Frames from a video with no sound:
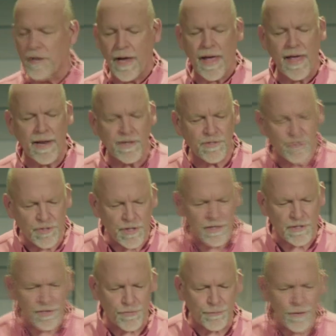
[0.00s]
and as
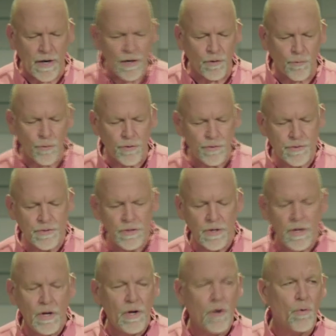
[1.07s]
Jesus followers,
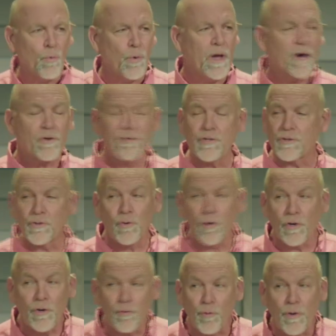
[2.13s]
we are just going
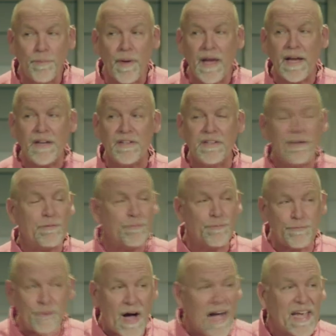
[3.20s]
to remain
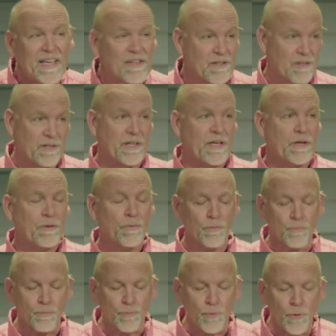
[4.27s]
defiantly
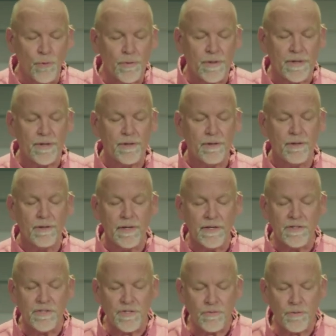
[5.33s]
rooted in
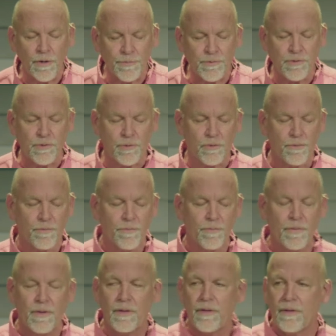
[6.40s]
Scripture.
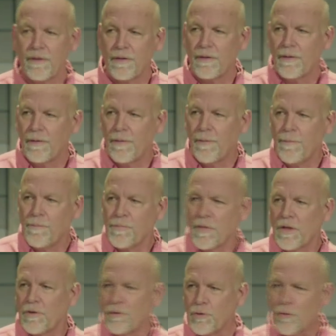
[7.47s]

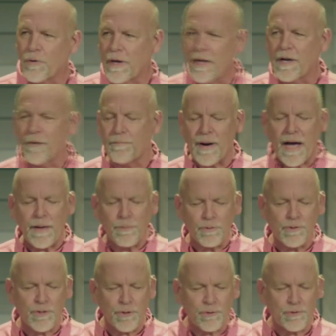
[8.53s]
You're in a Bible
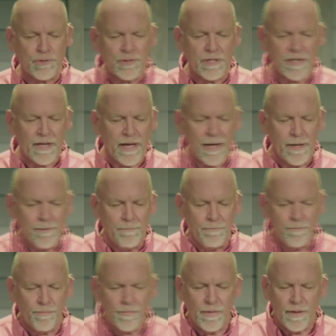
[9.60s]
church today,
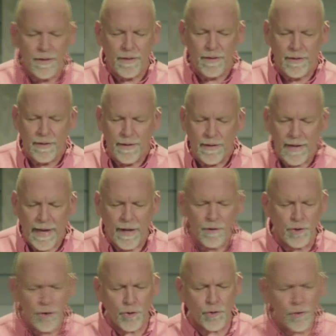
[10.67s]
and,
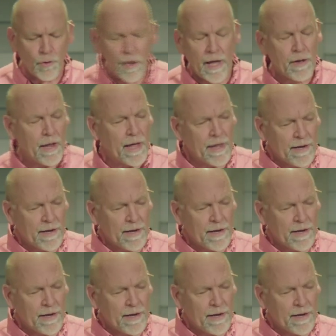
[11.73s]
you're, and